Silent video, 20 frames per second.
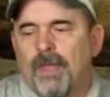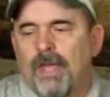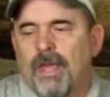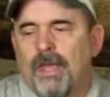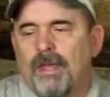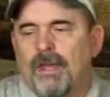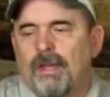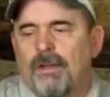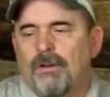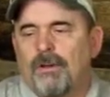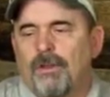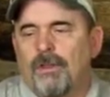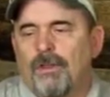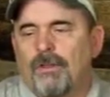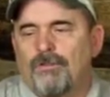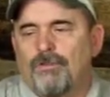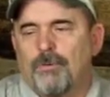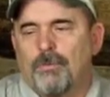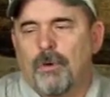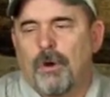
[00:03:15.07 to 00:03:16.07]
And here are
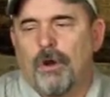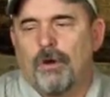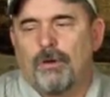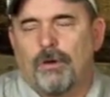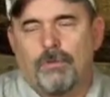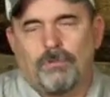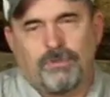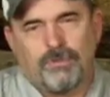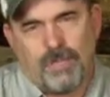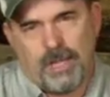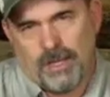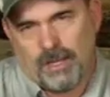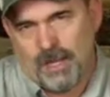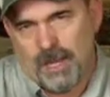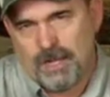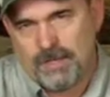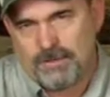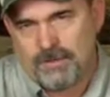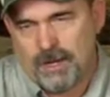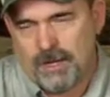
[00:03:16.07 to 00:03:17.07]
the super hard chrome snake
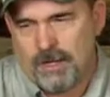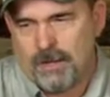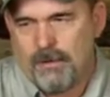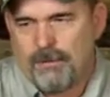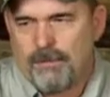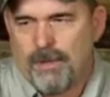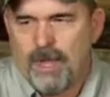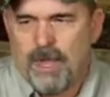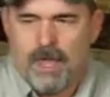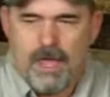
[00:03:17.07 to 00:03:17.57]
guides right here.